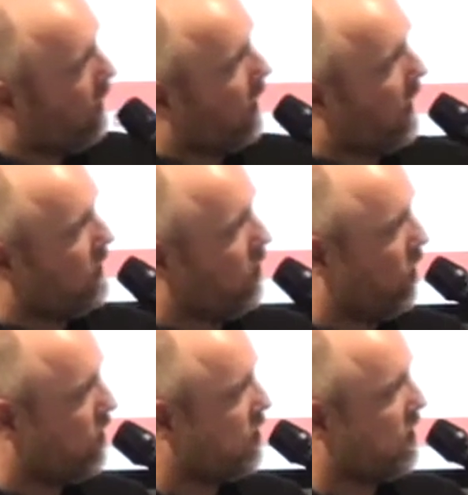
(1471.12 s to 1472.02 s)

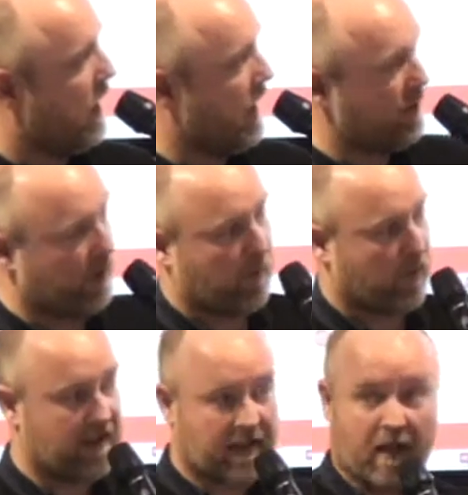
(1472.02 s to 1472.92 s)
ASOS are actually
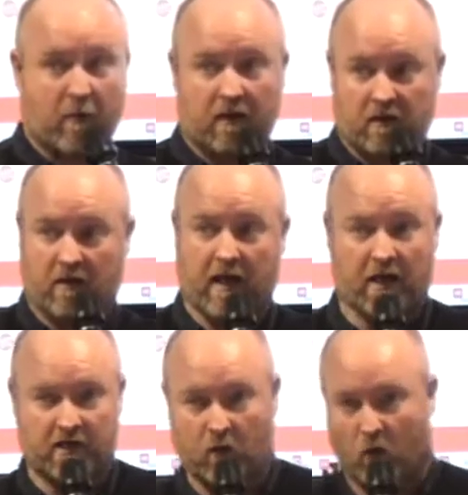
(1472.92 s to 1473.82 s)
pre-segmenting you, they
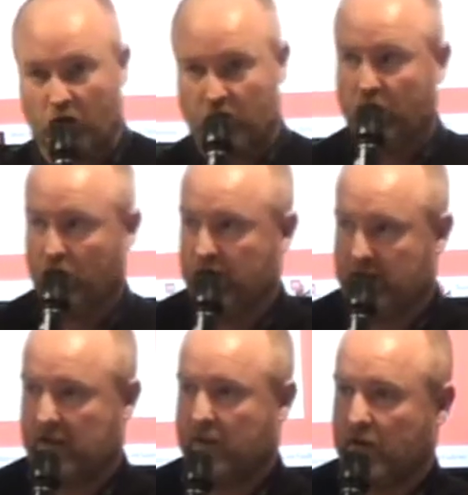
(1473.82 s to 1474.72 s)
actually want you
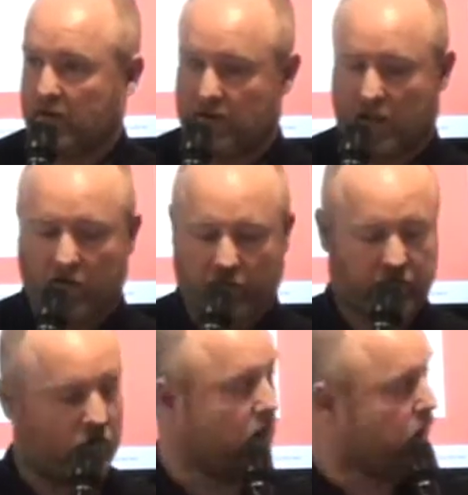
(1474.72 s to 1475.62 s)
to segment yourself,
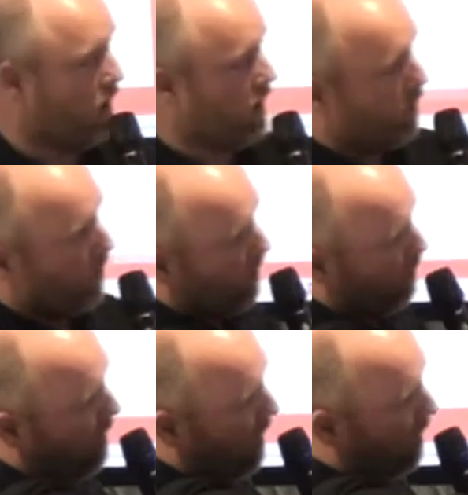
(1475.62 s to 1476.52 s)
so you'll see at the
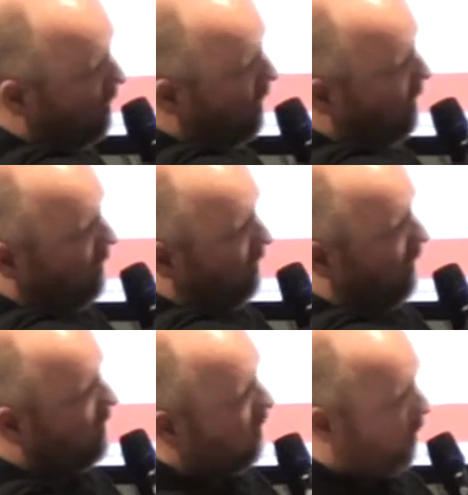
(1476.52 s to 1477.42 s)
bottom there like
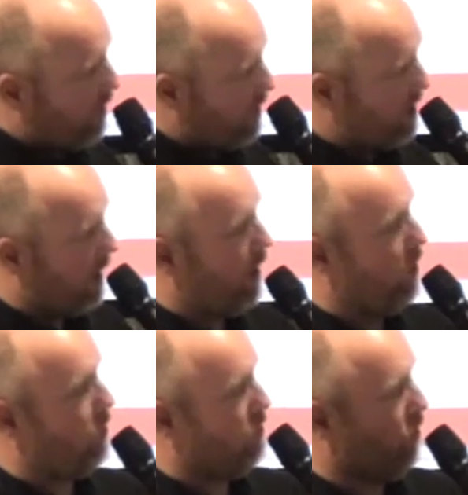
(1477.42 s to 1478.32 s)
discounts and
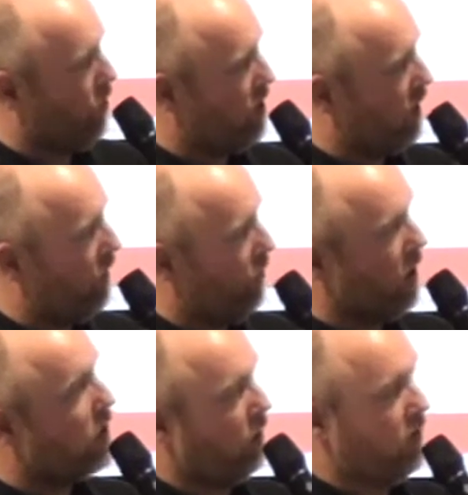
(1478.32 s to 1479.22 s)
sales, new stuff,
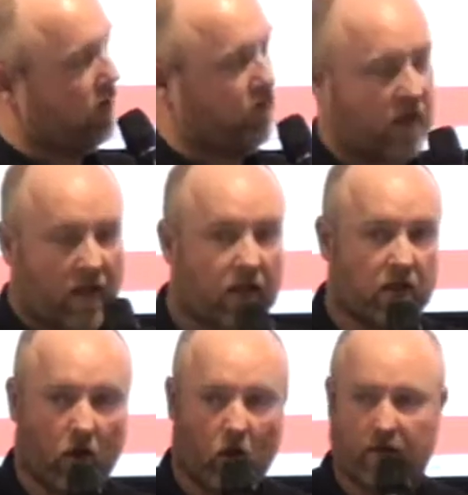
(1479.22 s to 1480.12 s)
your exclusives, you can
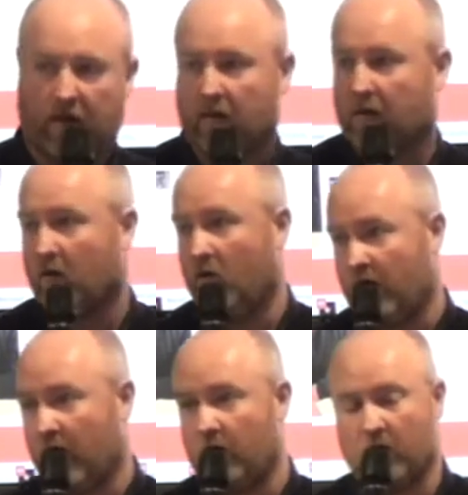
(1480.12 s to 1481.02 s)
actually opt in
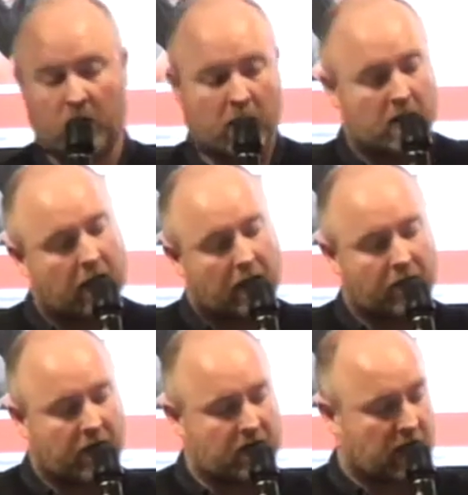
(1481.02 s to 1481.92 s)
or out
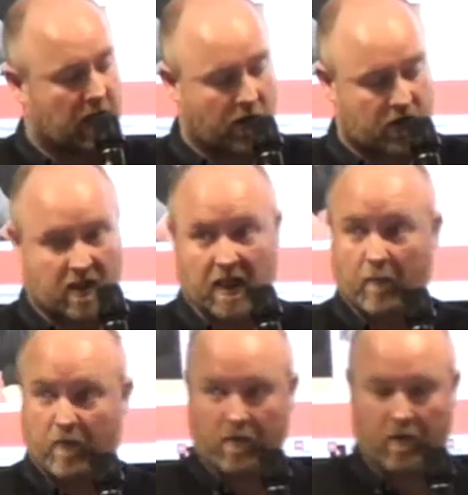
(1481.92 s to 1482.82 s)
and that's a great way just to keep